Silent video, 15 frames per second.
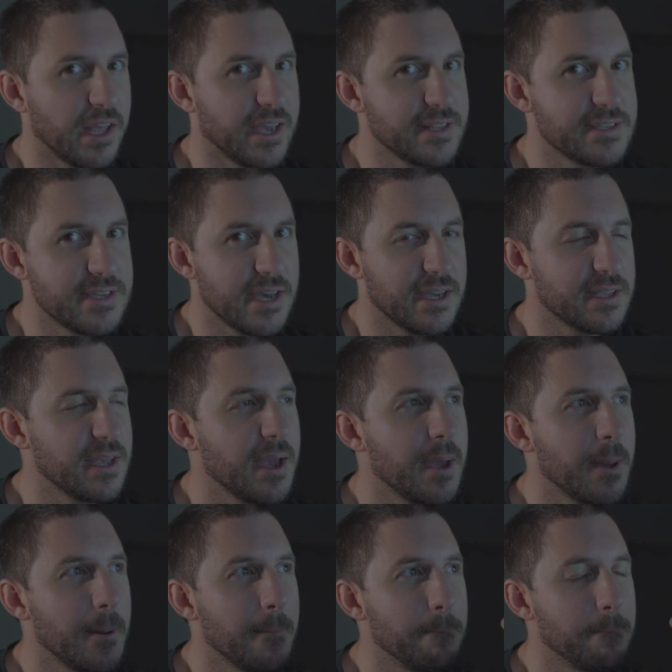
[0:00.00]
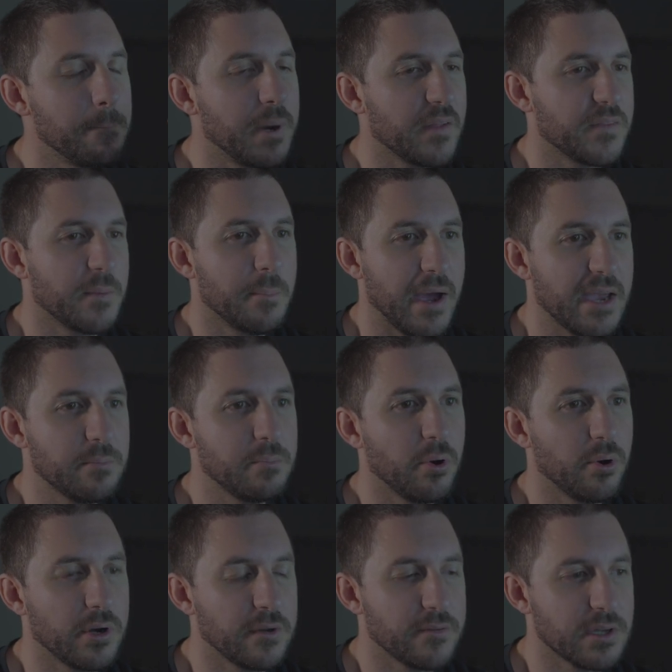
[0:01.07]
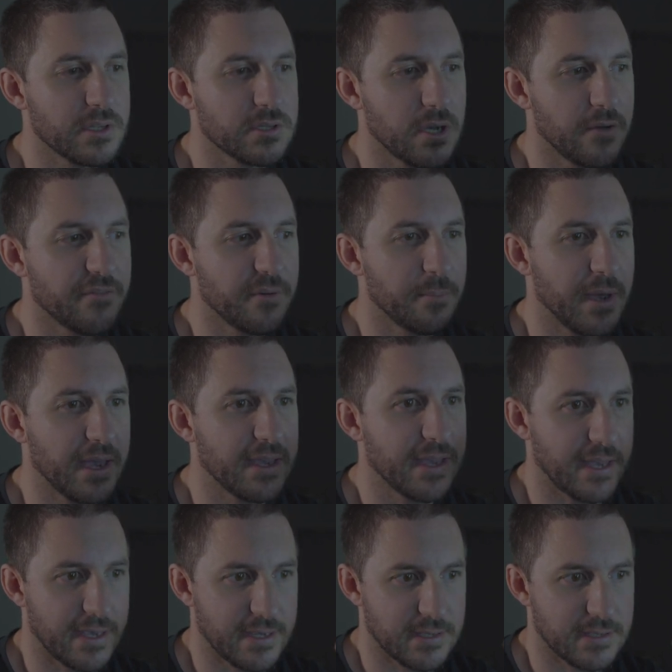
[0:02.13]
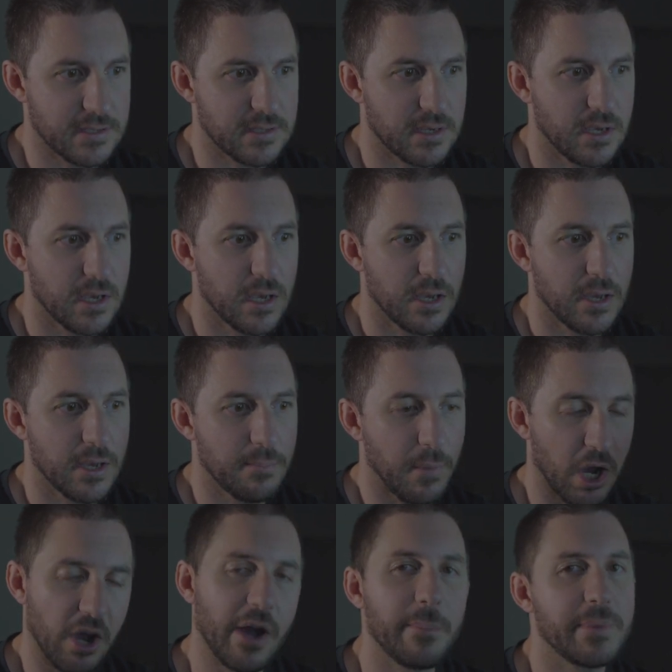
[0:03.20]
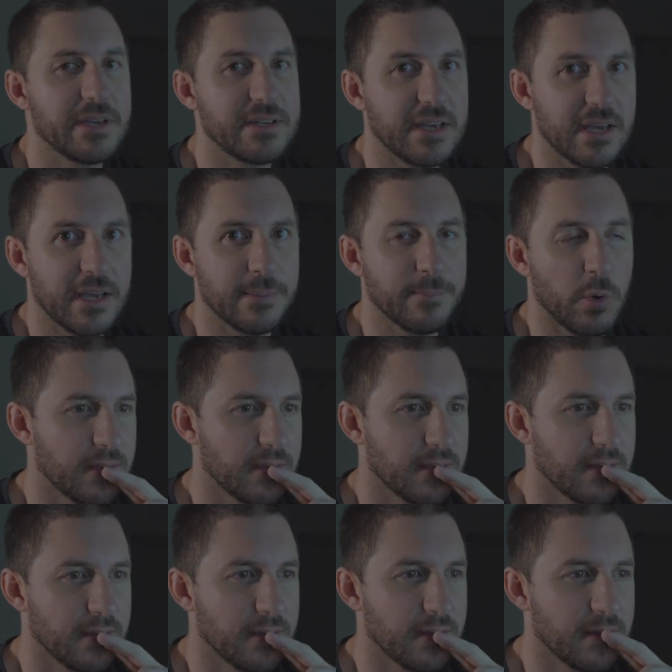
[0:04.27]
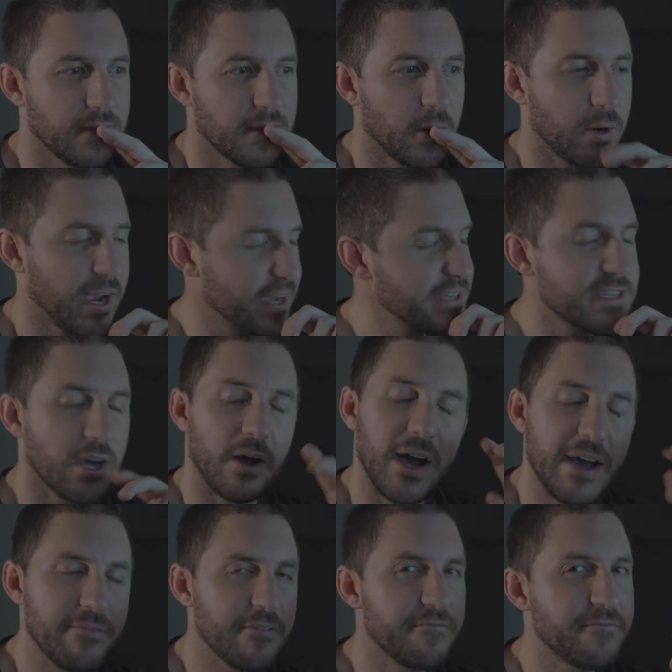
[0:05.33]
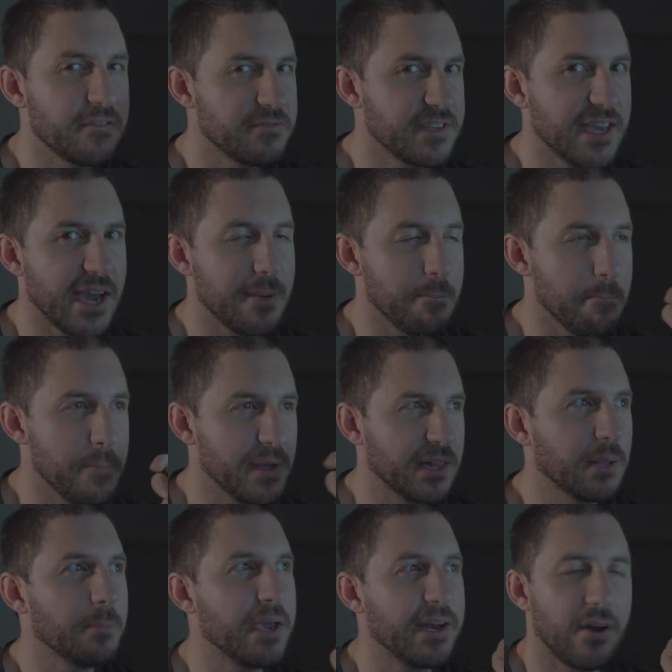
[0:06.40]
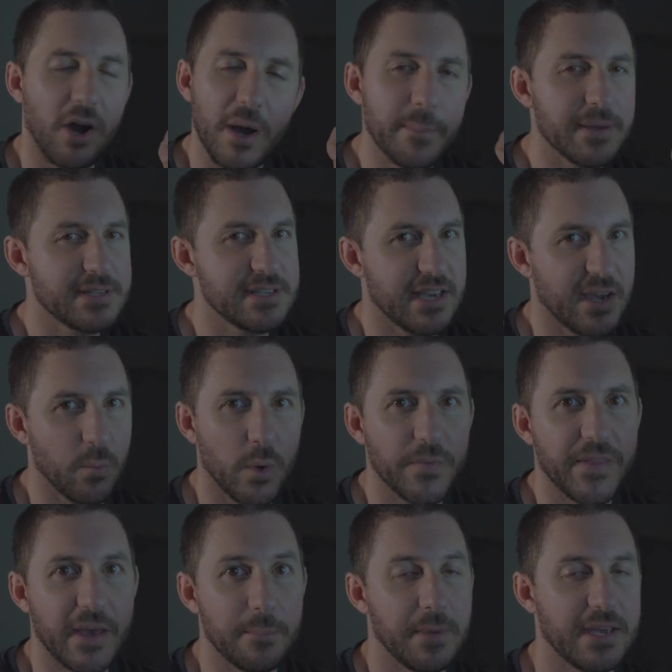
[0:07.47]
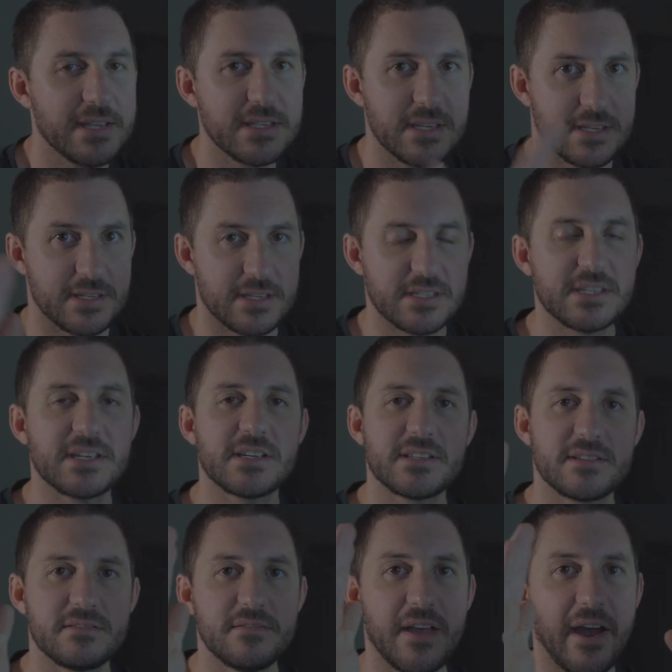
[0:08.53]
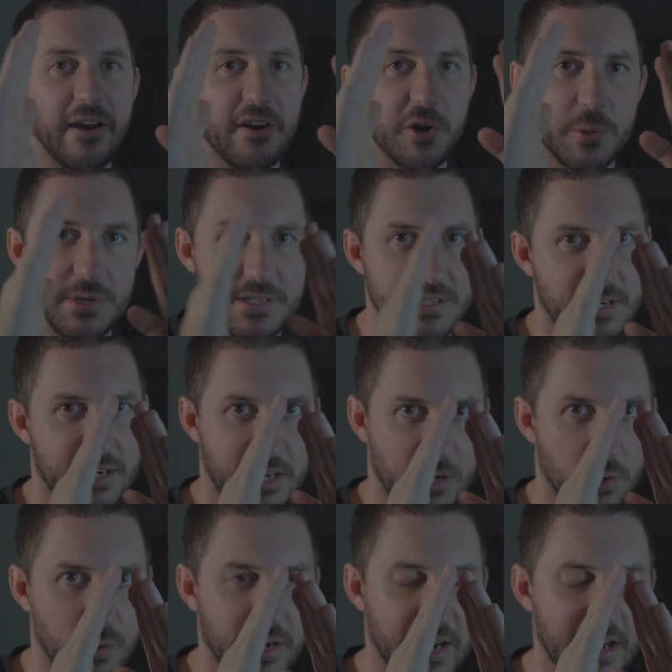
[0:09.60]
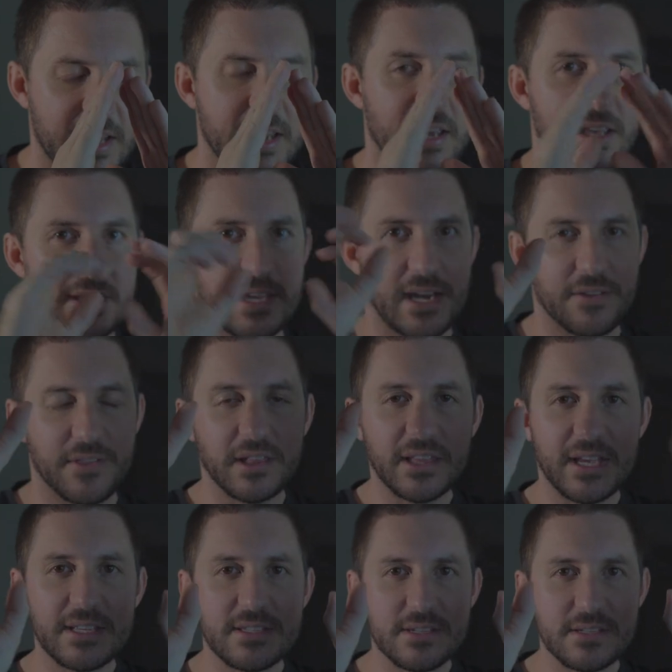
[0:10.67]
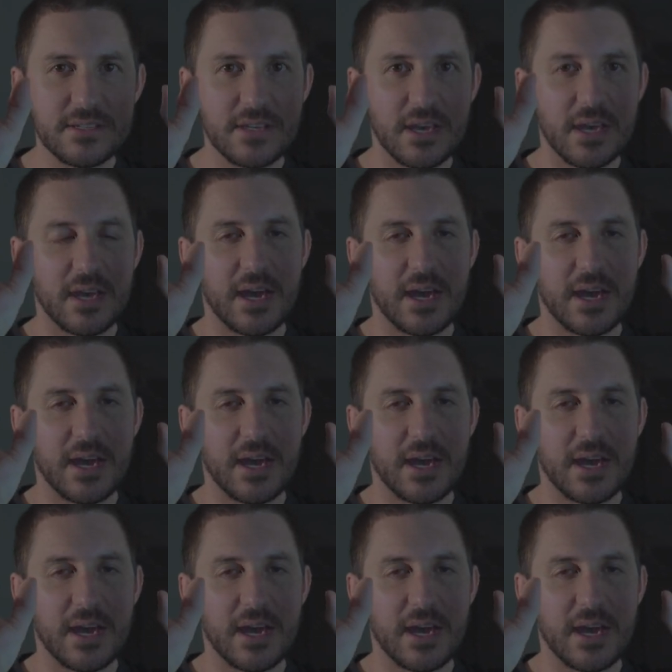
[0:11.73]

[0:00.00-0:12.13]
headset, but the main point of concern for me is my IPD. Okay, so I have a 58mm IPD, and what that means is it's at its narrowest setting, okay? Now, the lenses